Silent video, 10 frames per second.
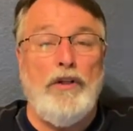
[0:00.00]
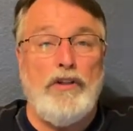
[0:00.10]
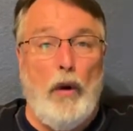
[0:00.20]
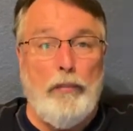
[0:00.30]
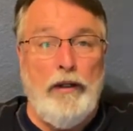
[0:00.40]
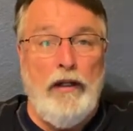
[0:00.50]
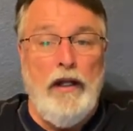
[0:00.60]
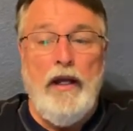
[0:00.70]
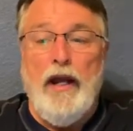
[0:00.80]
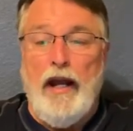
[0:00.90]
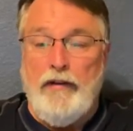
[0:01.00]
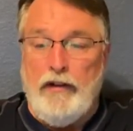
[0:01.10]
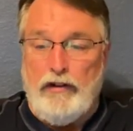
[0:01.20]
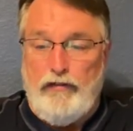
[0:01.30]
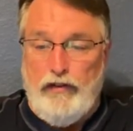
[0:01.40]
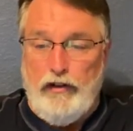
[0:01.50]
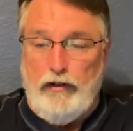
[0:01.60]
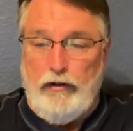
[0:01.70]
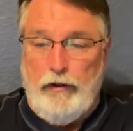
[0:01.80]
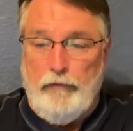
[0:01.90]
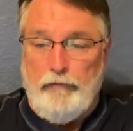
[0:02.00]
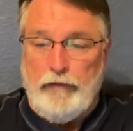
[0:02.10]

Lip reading: is open and there's food.